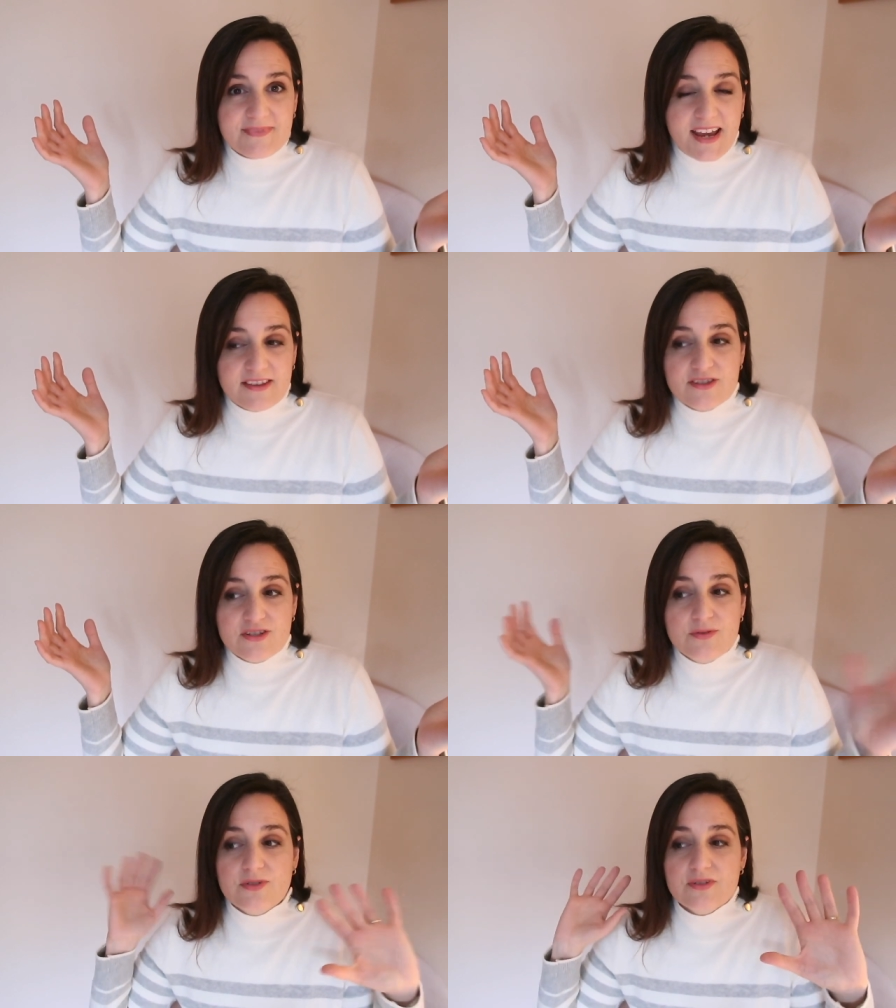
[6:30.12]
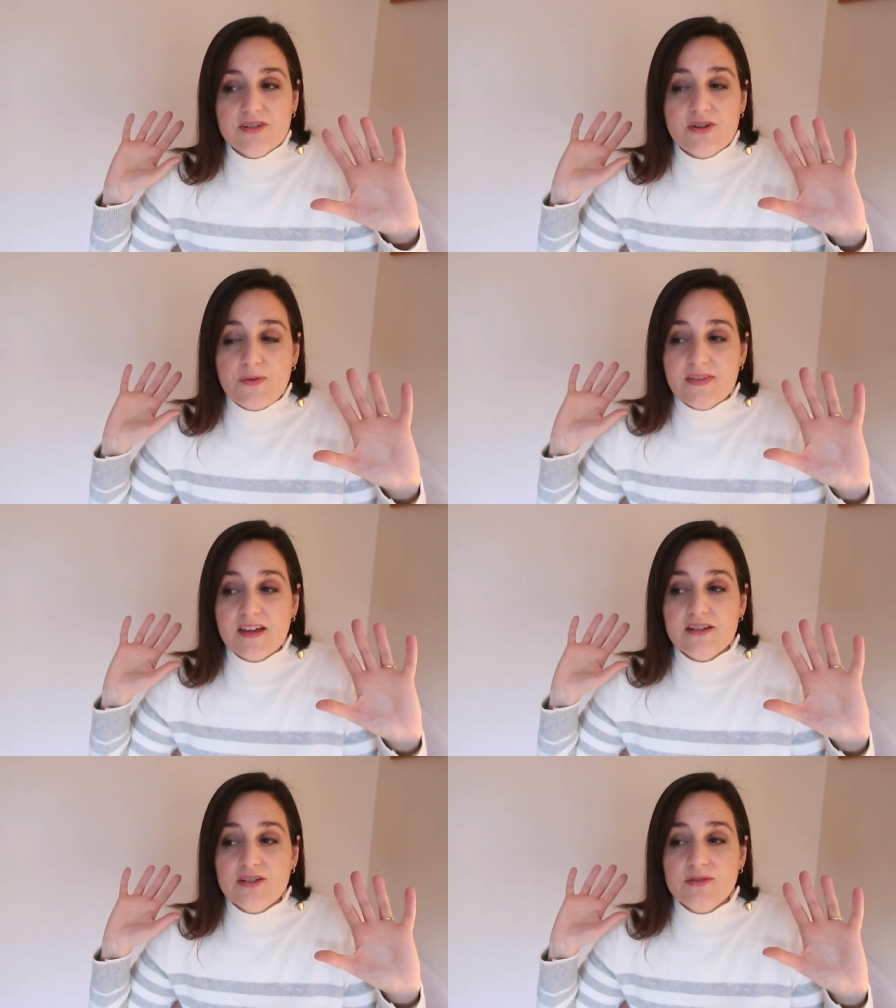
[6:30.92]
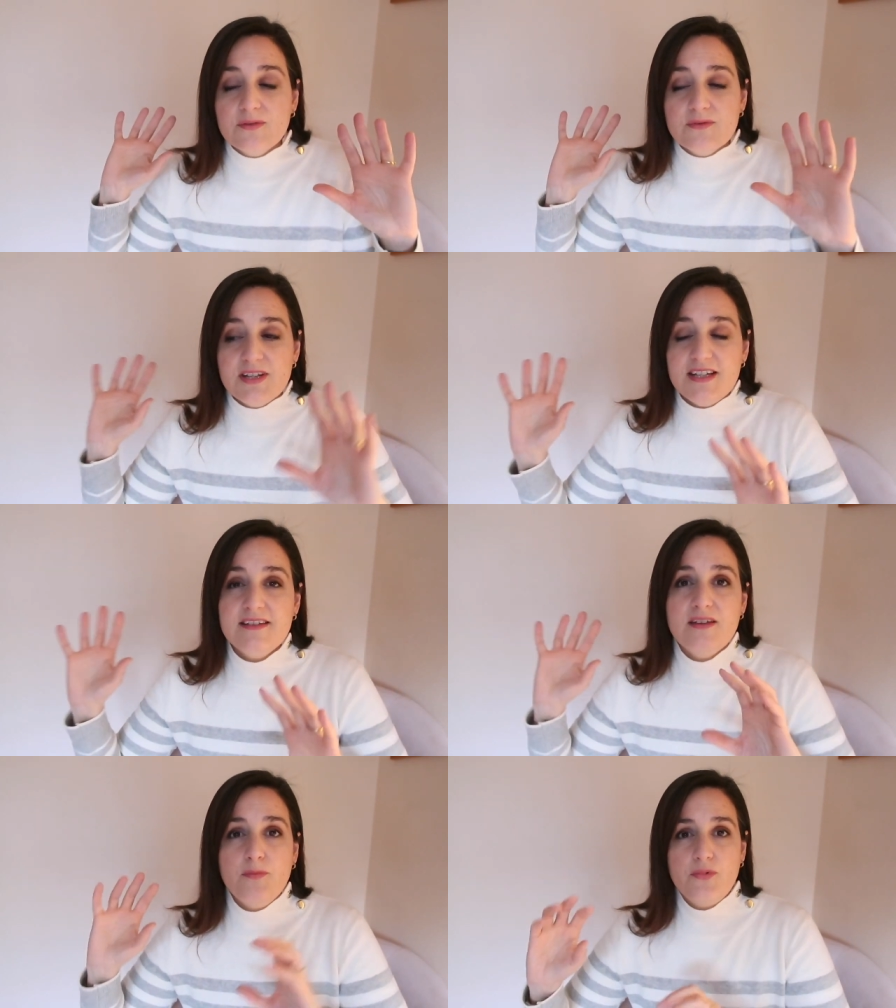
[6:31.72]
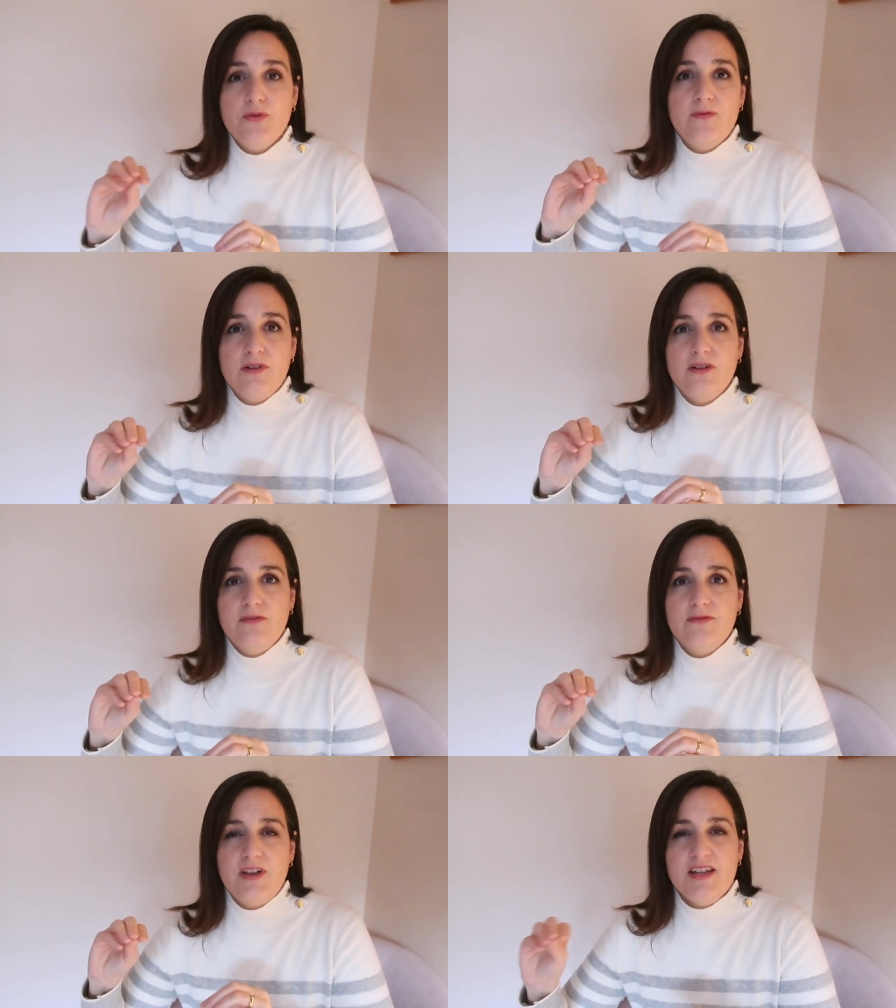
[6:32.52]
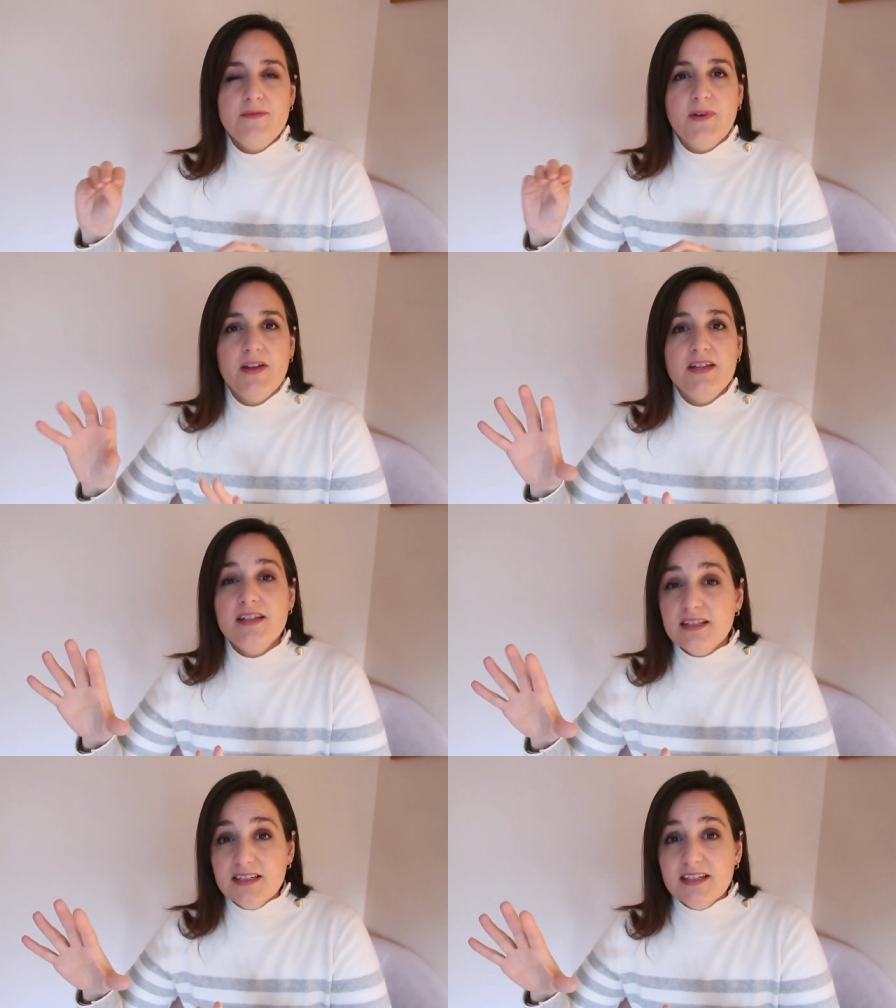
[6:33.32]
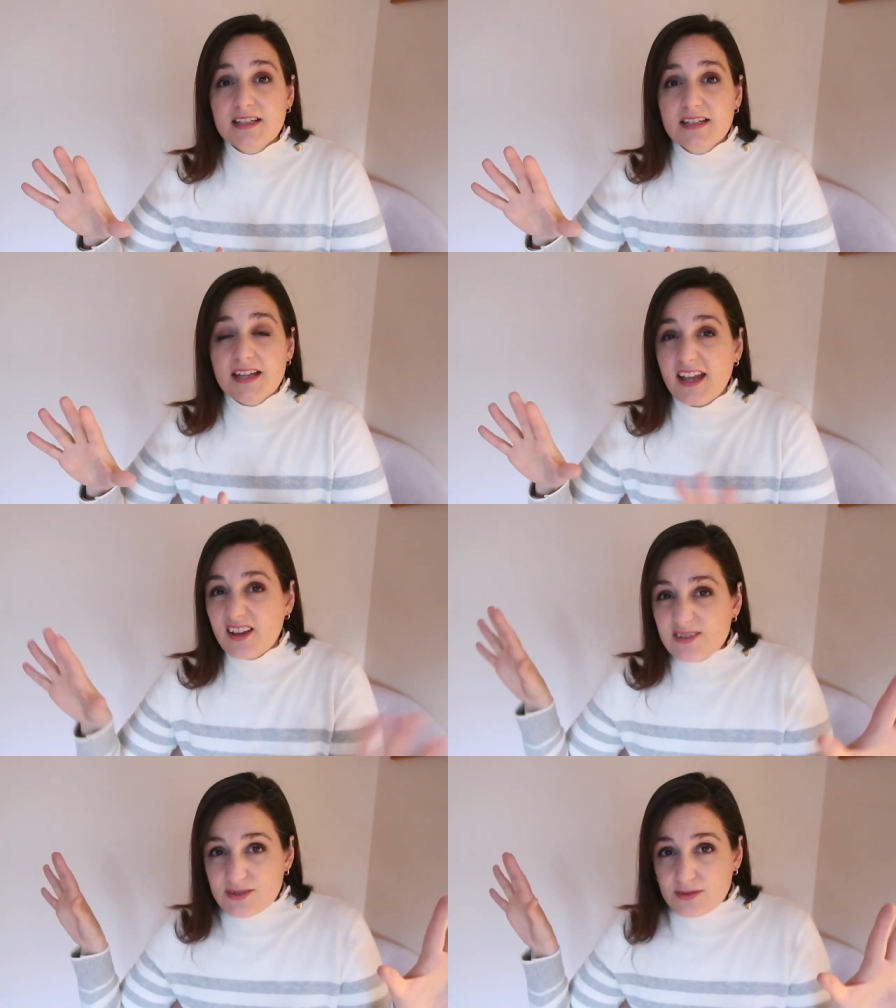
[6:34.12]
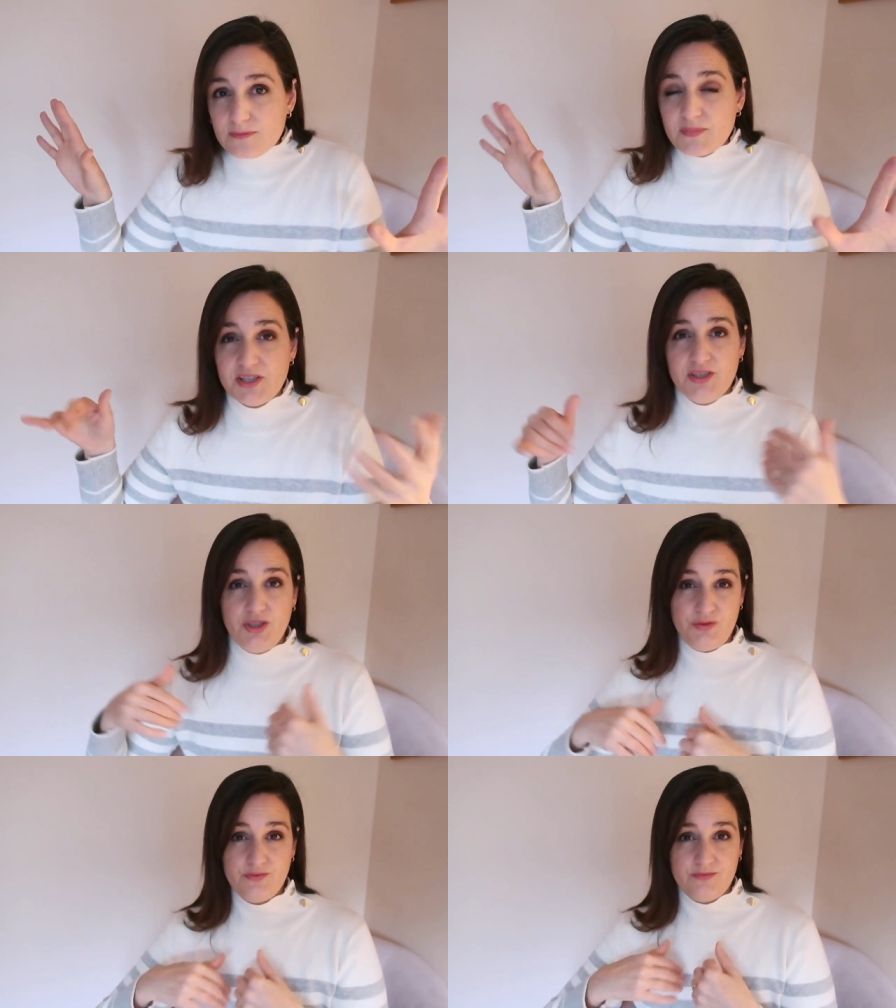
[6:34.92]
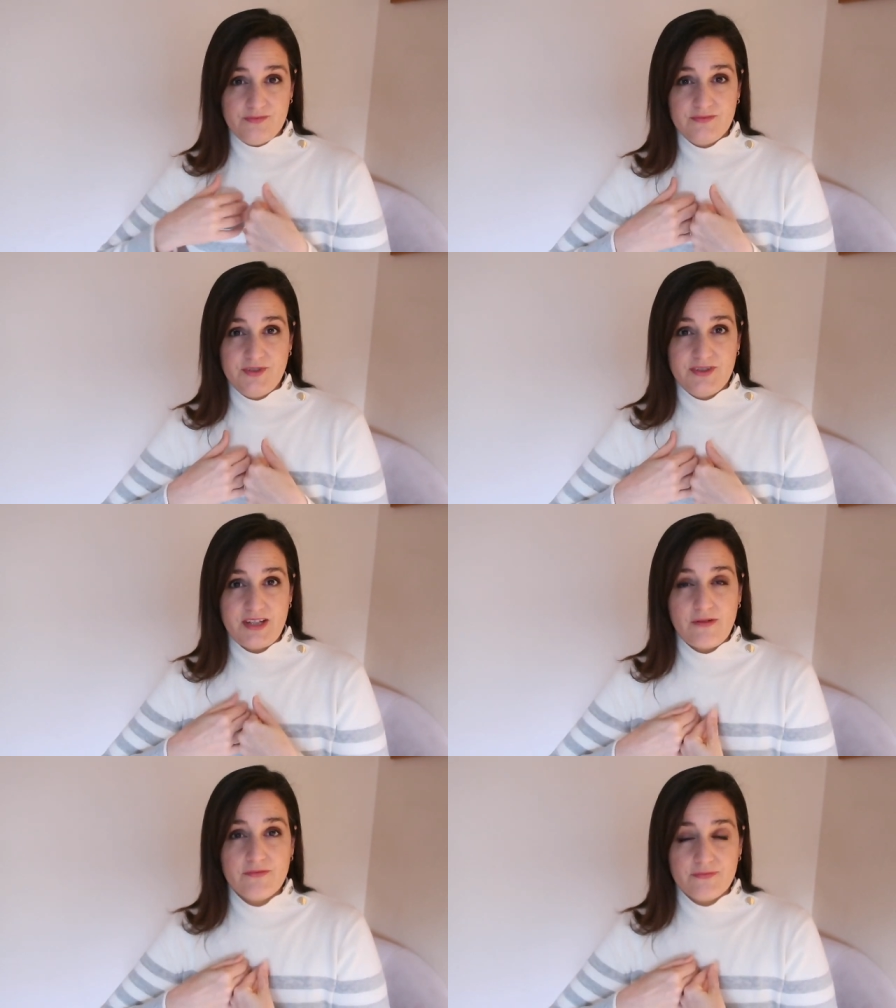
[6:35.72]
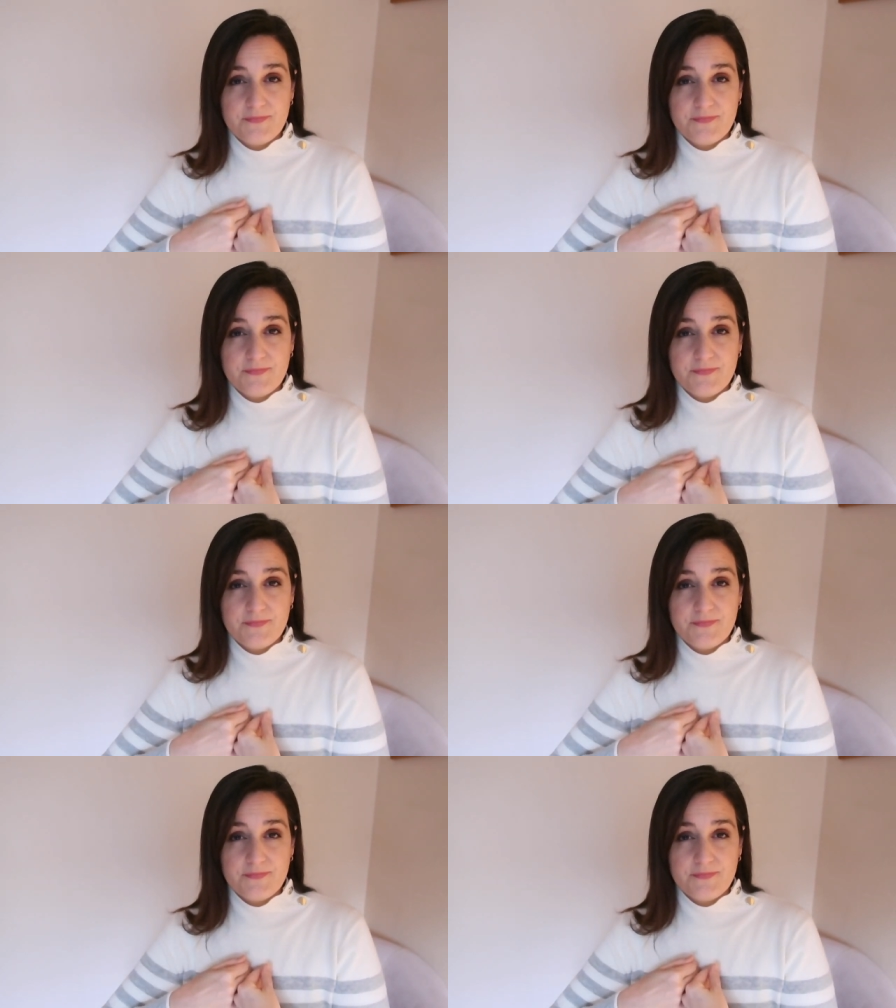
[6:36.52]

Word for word: And you knowing that you don't need the approval of anybody else but you, yourself.